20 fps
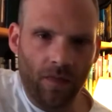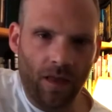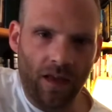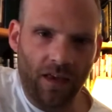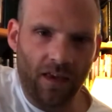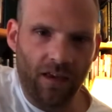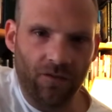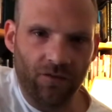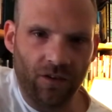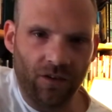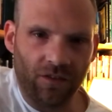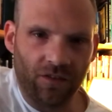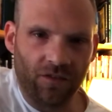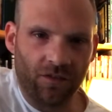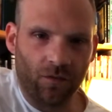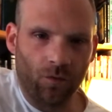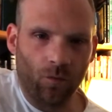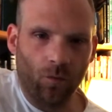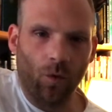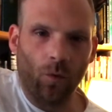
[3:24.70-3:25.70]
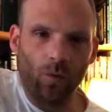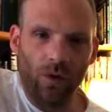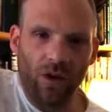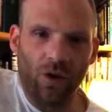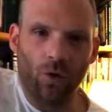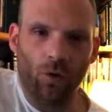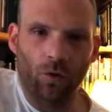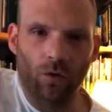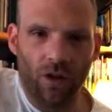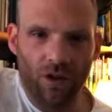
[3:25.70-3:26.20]
gives us what we
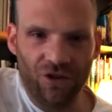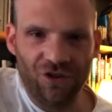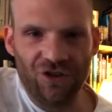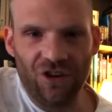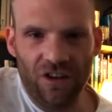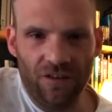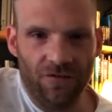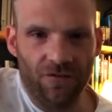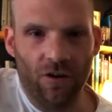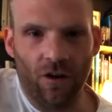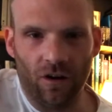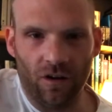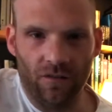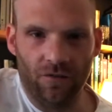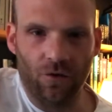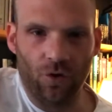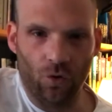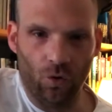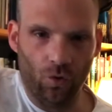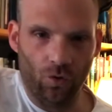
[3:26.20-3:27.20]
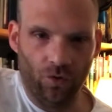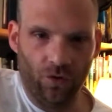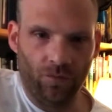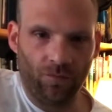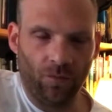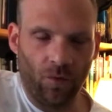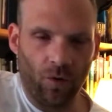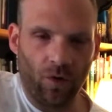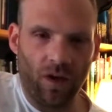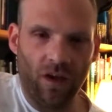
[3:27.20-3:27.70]
call a G5 chord.
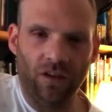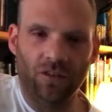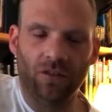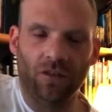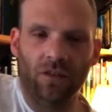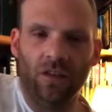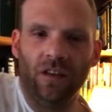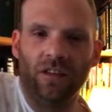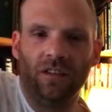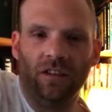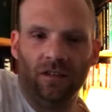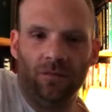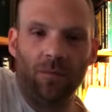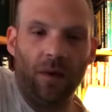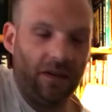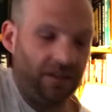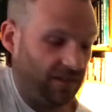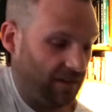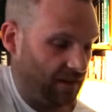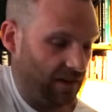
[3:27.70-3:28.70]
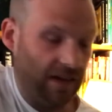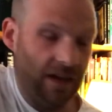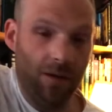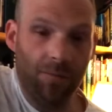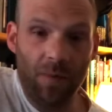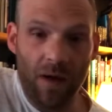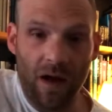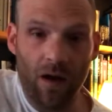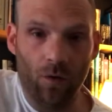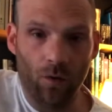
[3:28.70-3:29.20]
Okay, so this is basically a
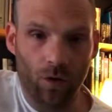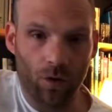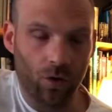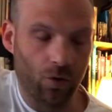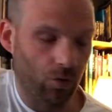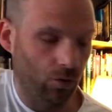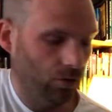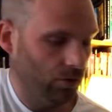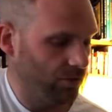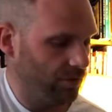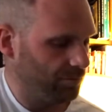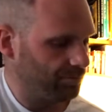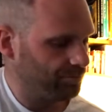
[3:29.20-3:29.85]
power chord.